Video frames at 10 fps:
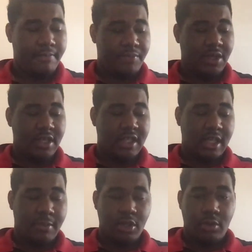Please
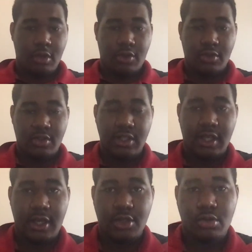let me know what your thoughts of the
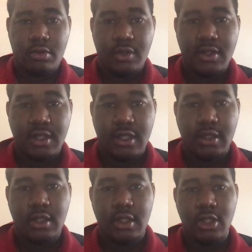eyesore is
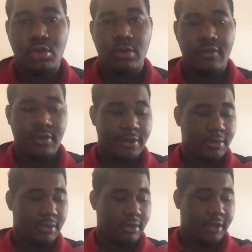and this review as
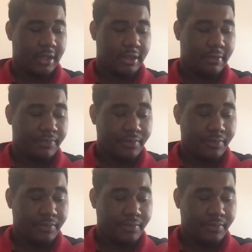well, and